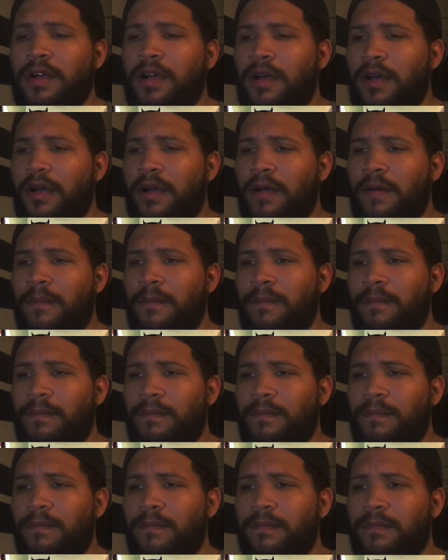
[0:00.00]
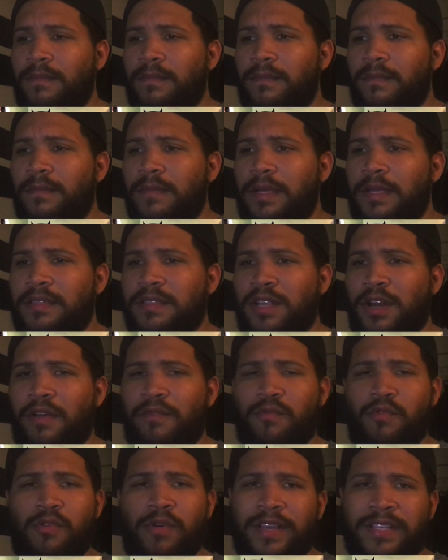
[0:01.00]
Um, instead
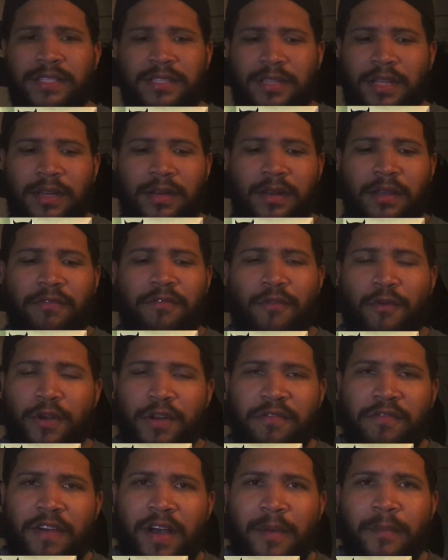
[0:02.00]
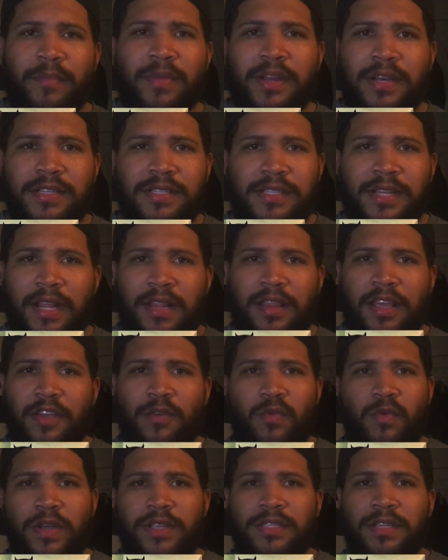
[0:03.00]
of wasting the 45 minutes that
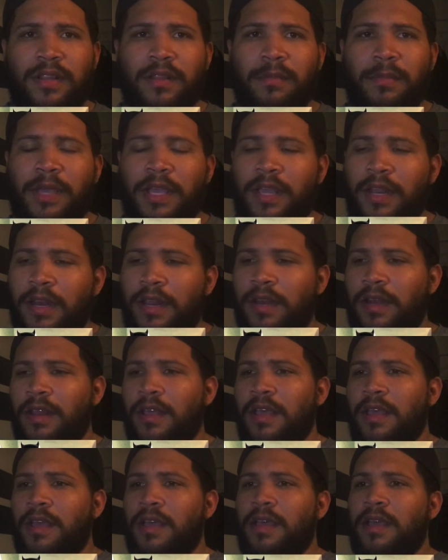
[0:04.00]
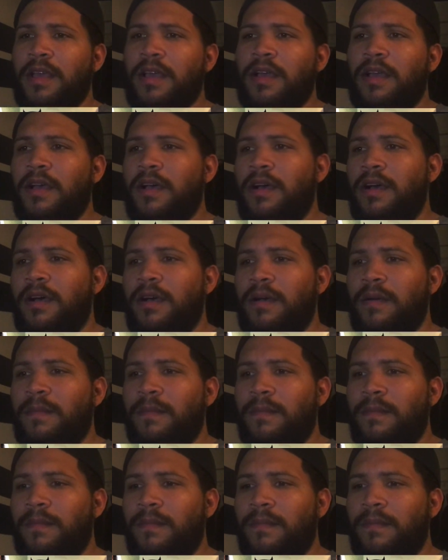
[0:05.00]
they waste in the beginning.
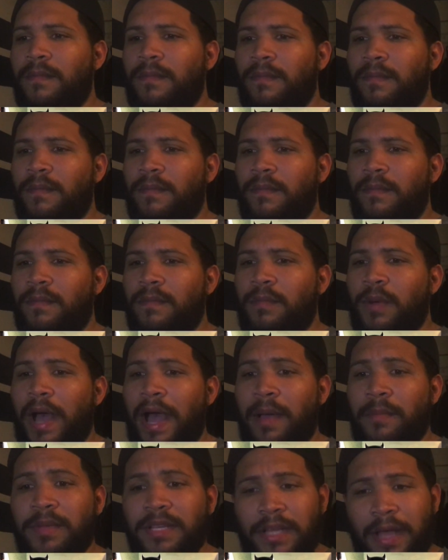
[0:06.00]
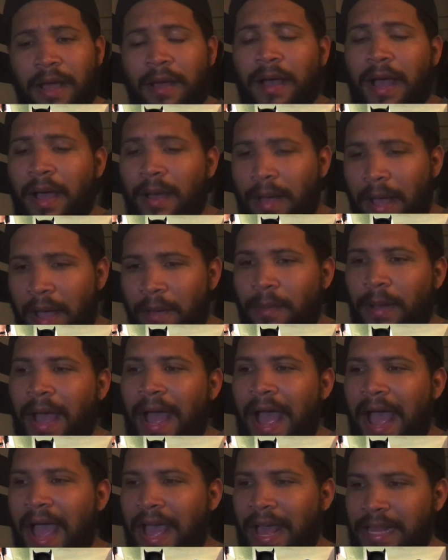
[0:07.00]
Um, but I mean, I, I,
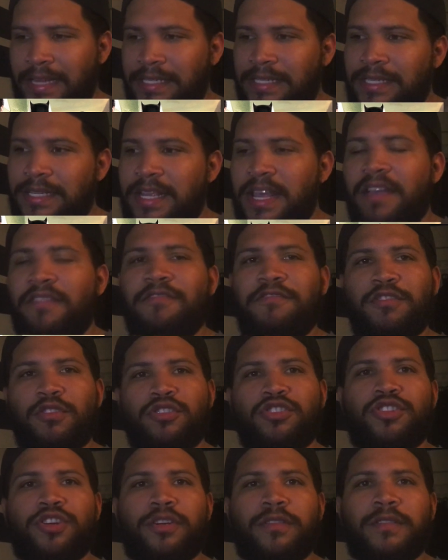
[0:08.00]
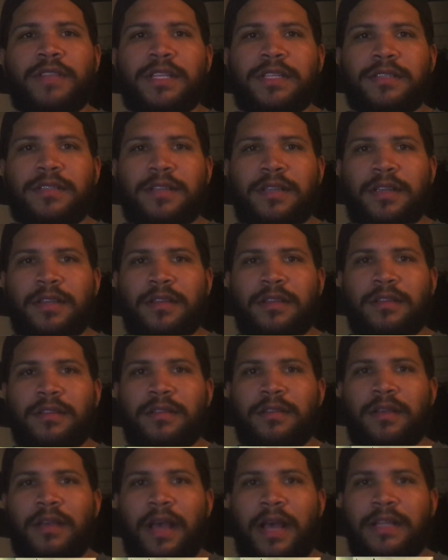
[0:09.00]
I, I, see a future on DC.
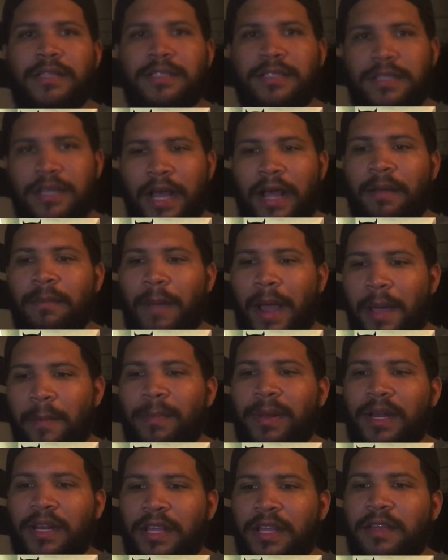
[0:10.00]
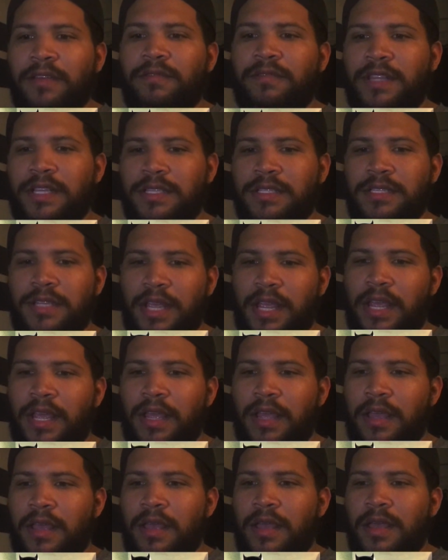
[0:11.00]
I, I, I believe
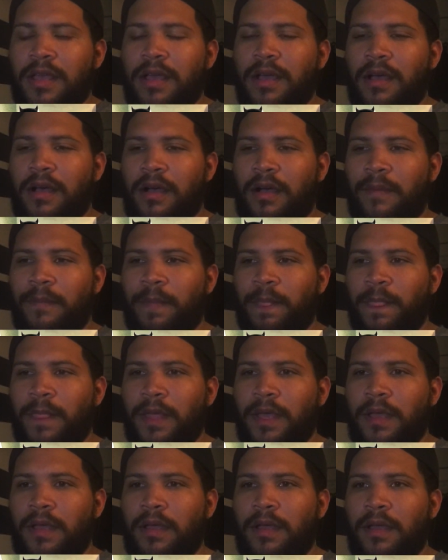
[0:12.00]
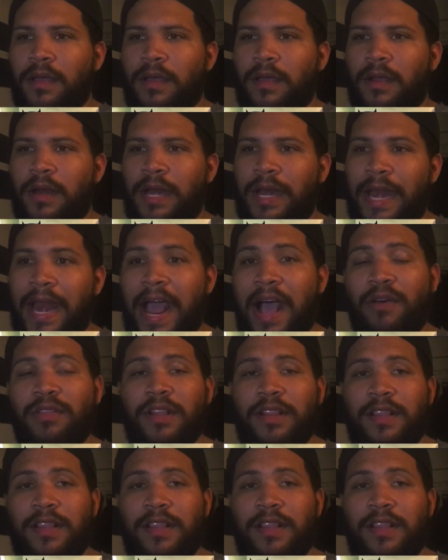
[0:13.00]
DC, um, now